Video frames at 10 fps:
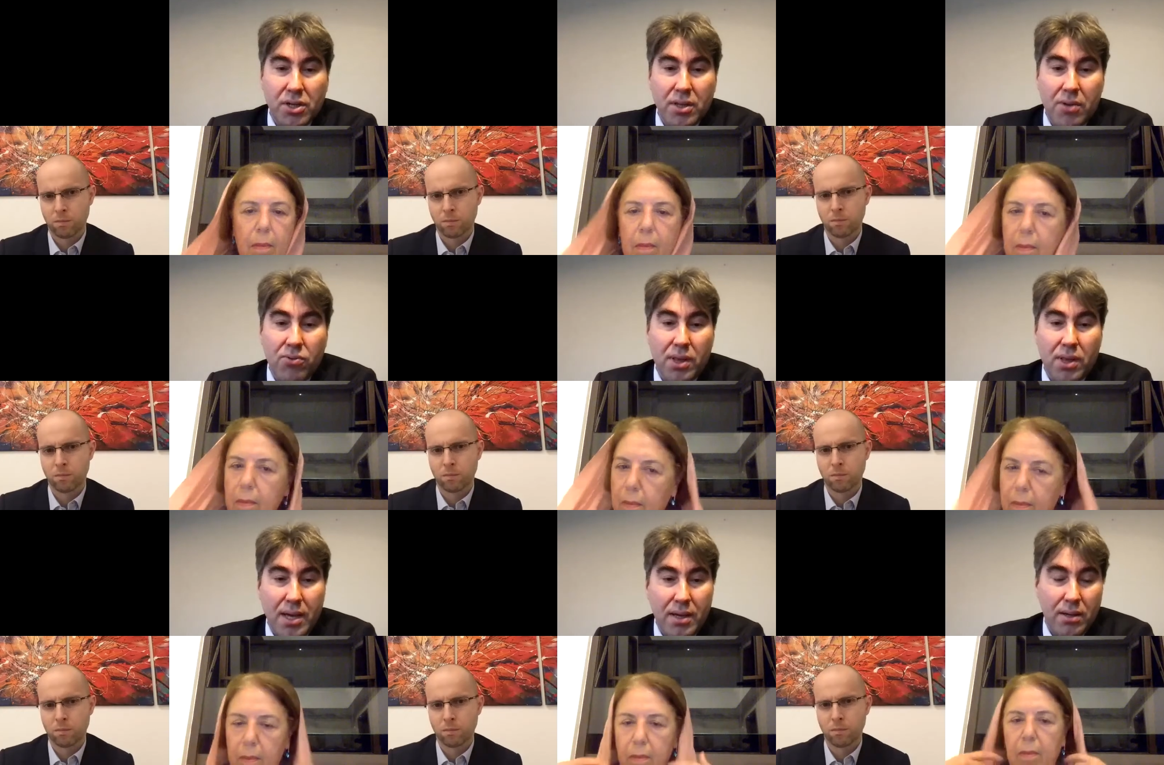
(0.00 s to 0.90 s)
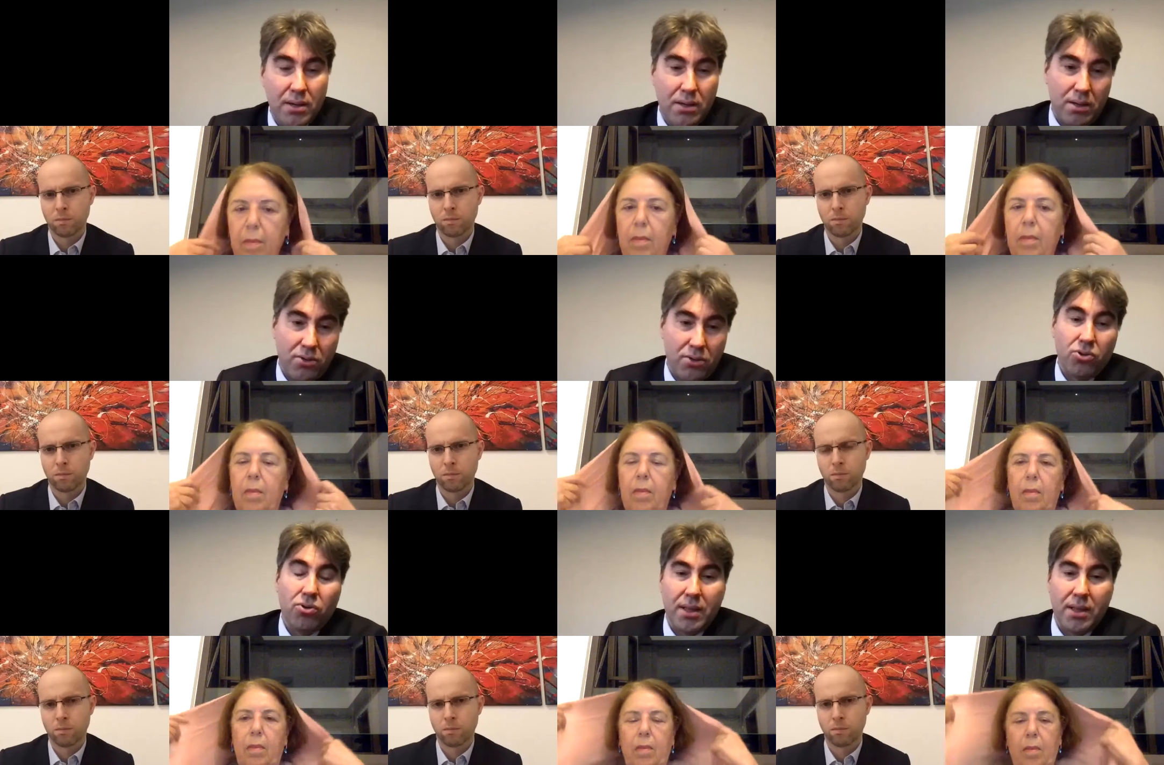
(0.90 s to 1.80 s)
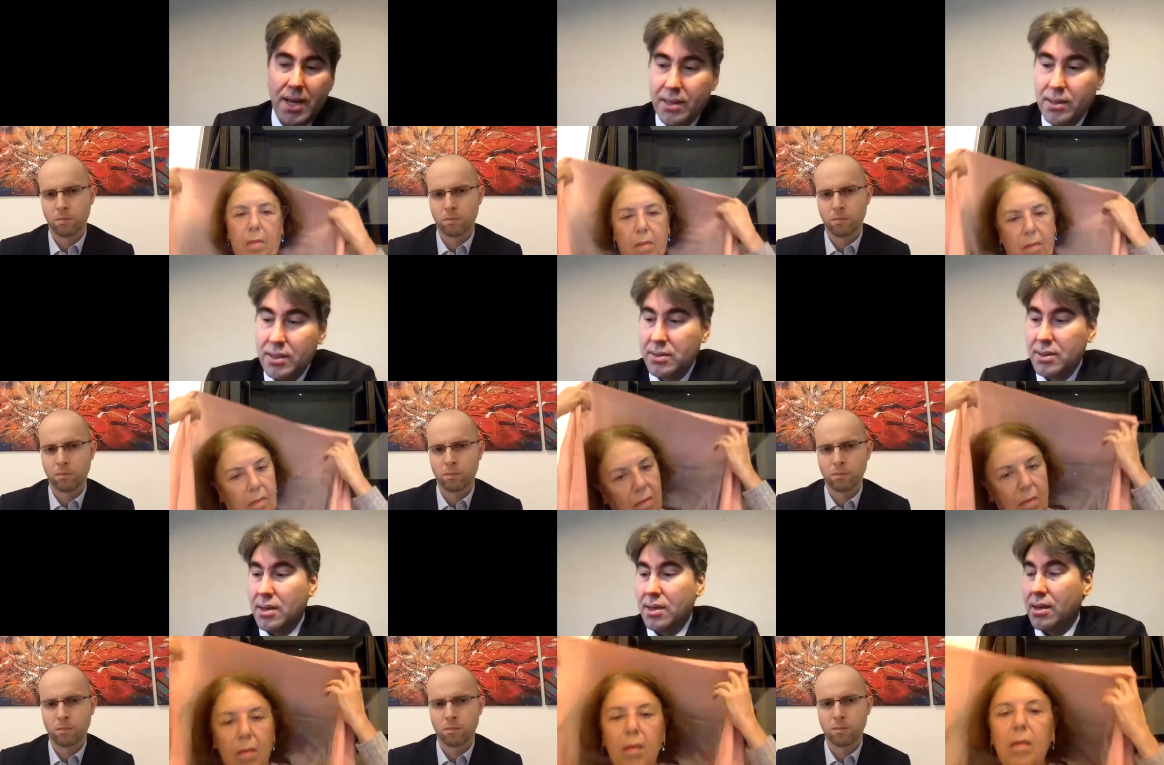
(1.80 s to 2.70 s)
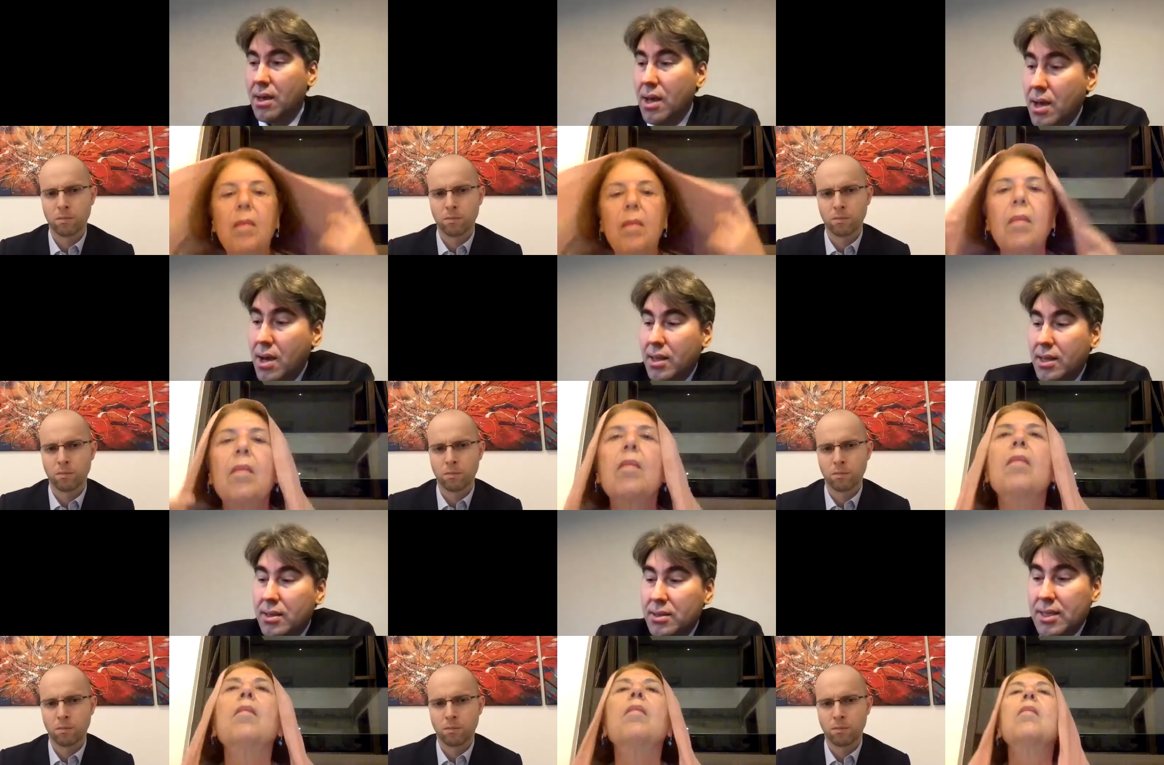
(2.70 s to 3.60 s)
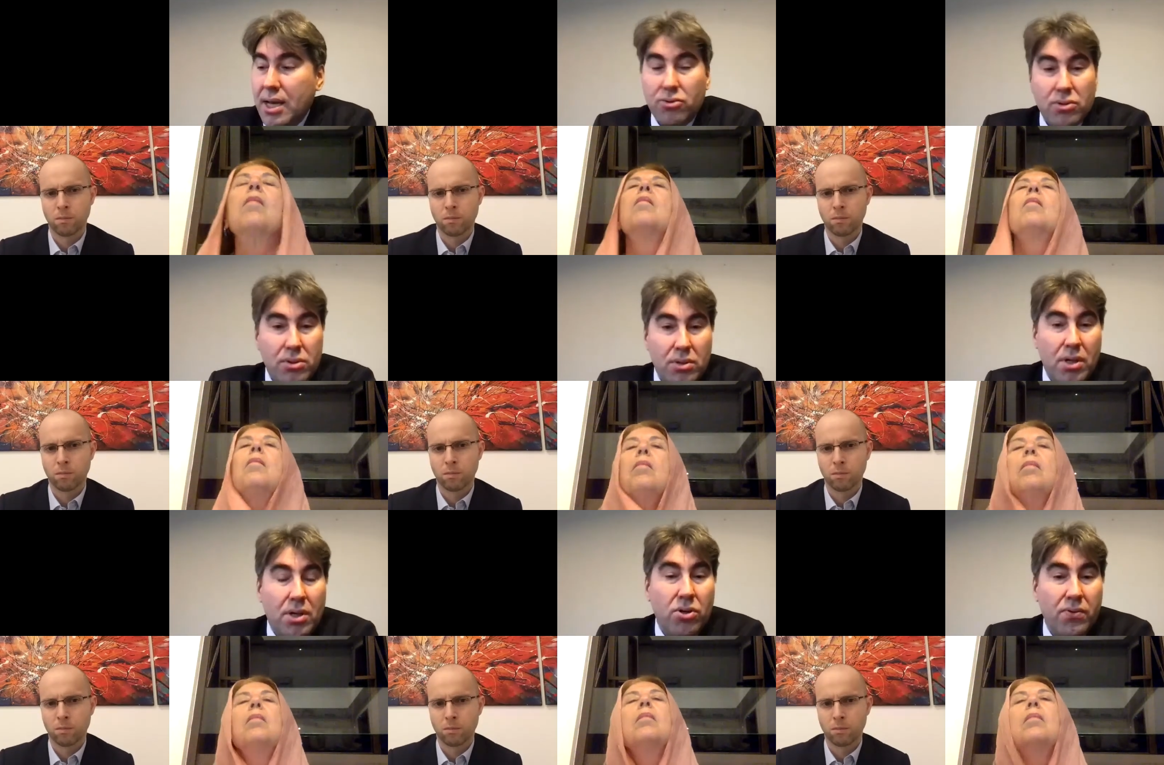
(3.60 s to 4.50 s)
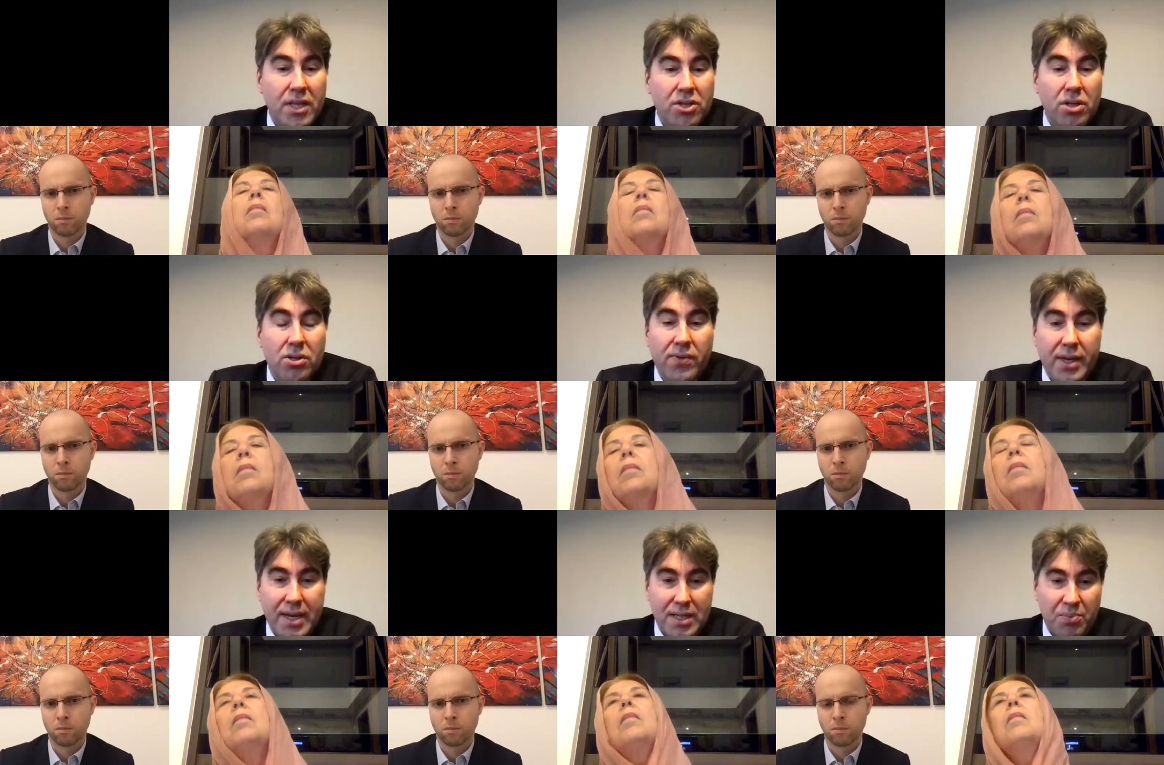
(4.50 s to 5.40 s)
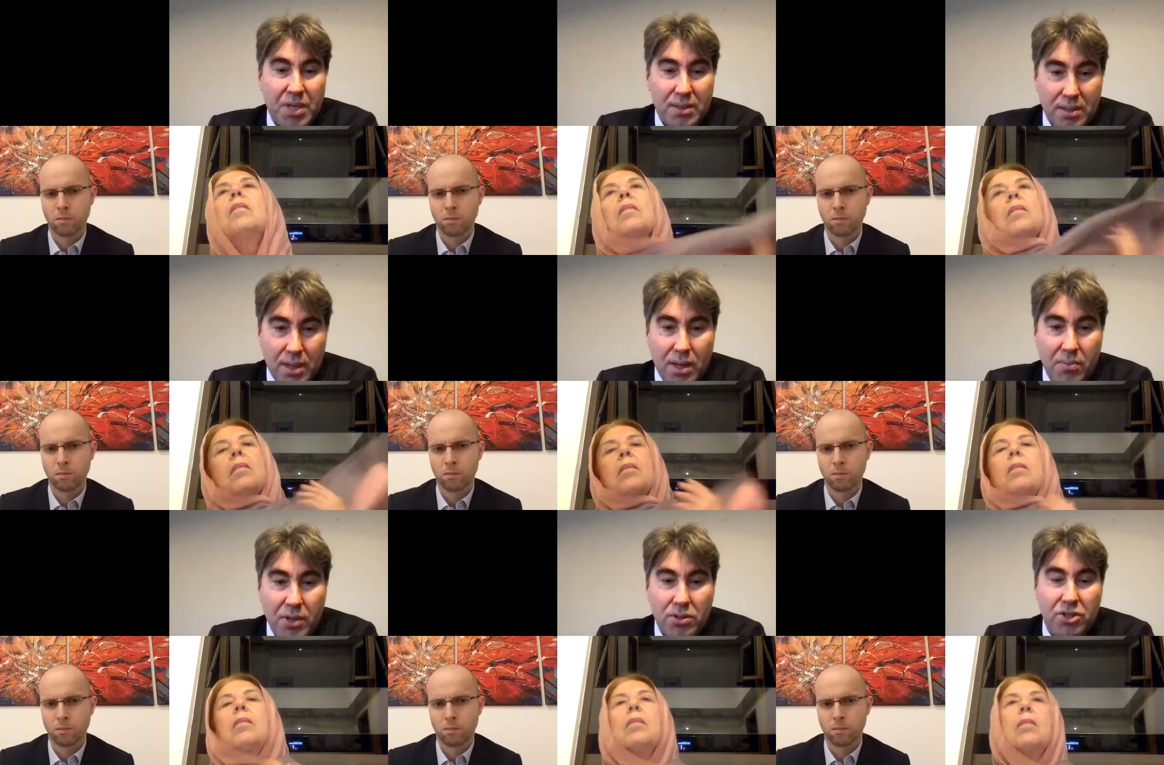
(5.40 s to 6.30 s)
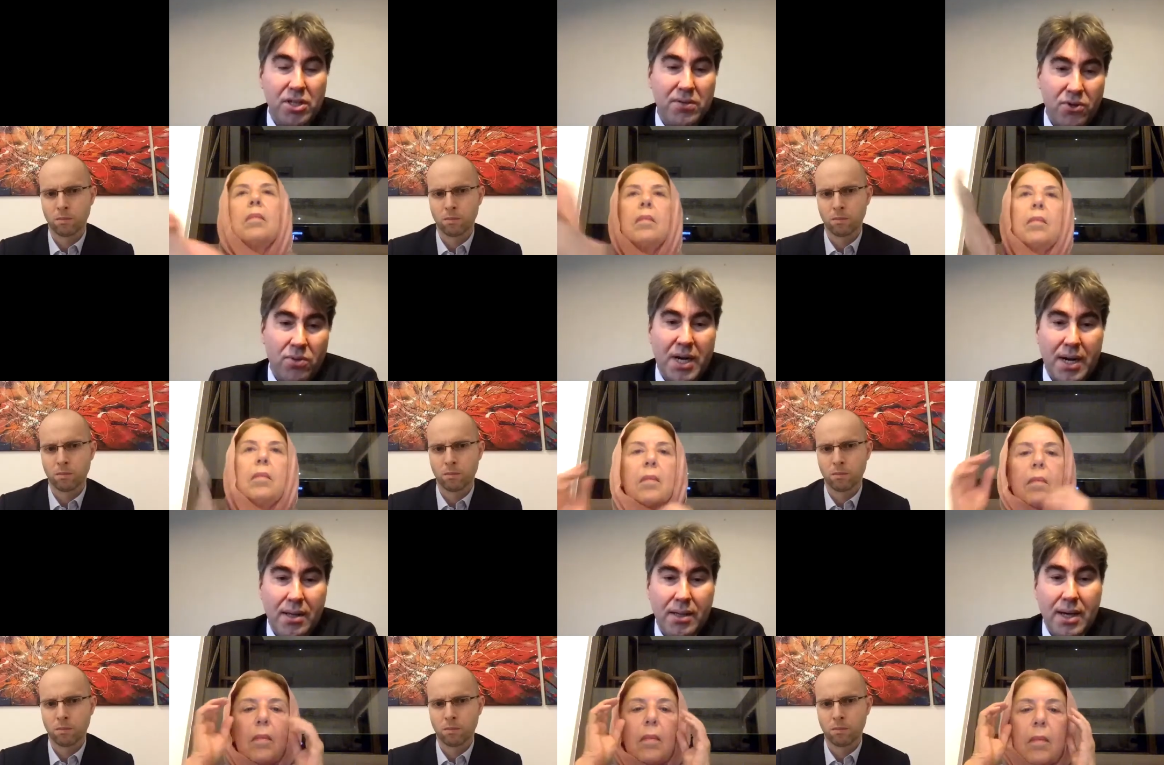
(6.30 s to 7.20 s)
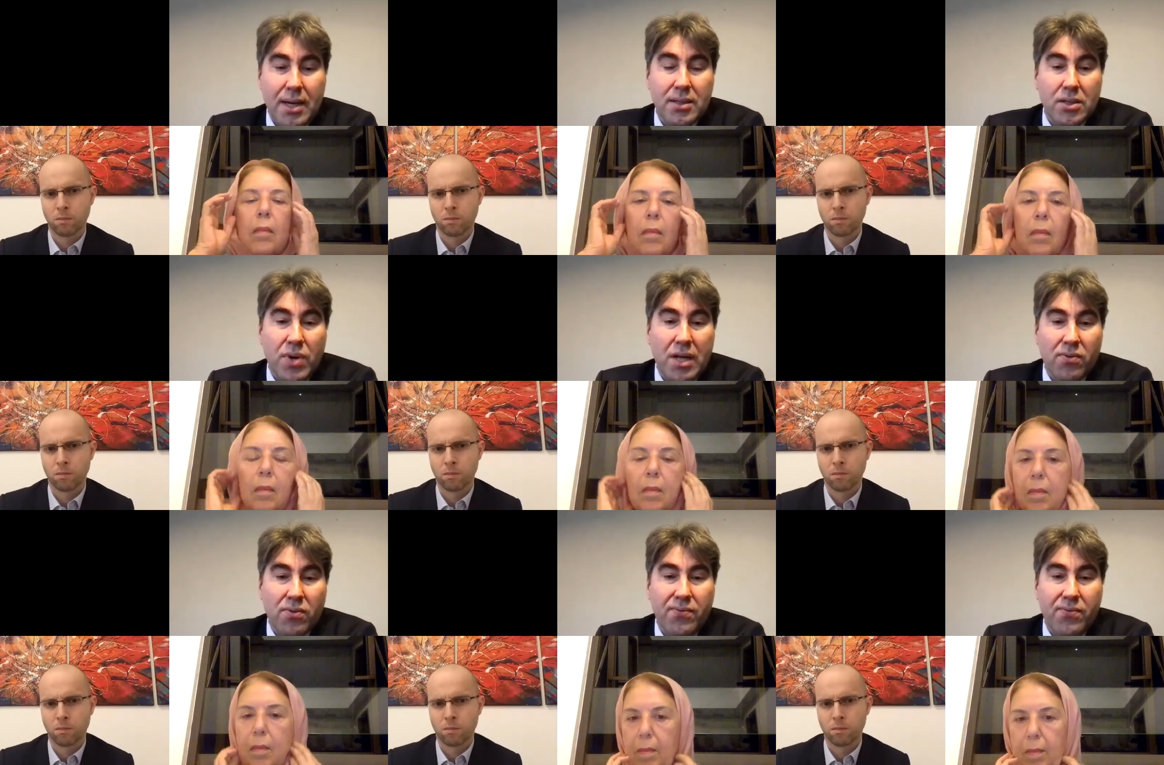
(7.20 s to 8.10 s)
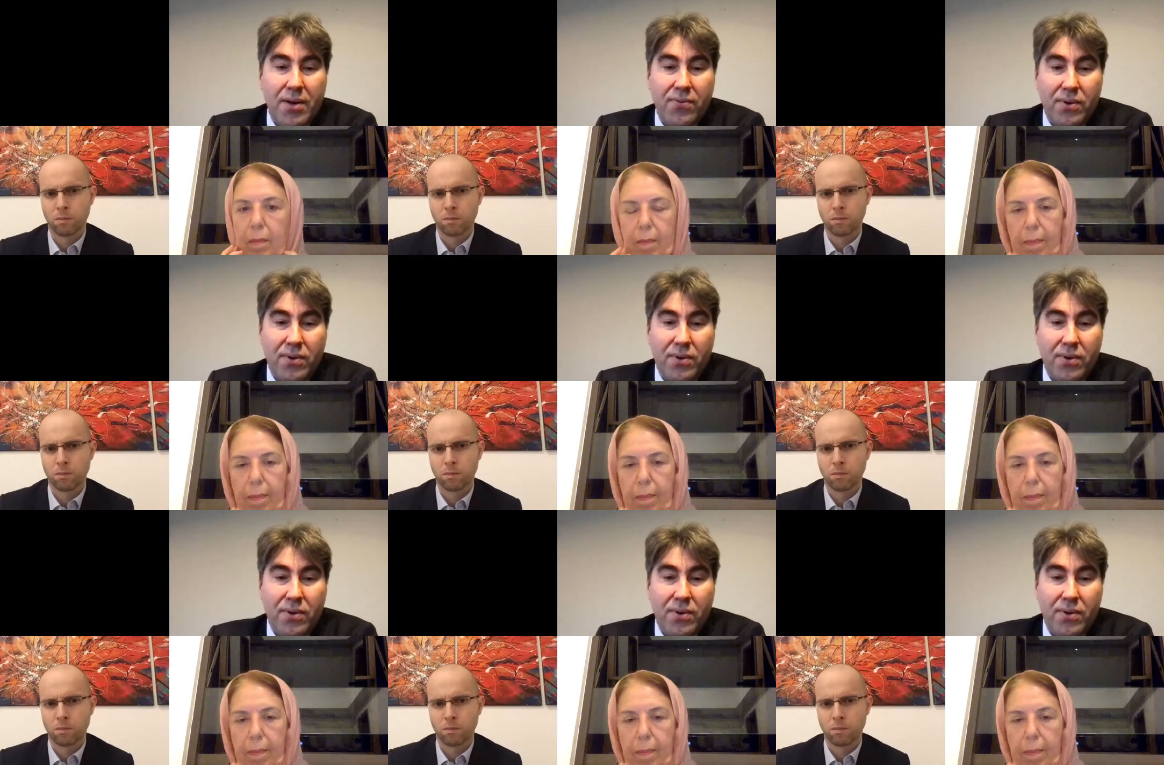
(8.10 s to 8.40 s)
Speaker 1: I would like uh, her to highlight is the legal status uh, convention of the Caspian Sea, because she is from Iran. Iran is the one of the five,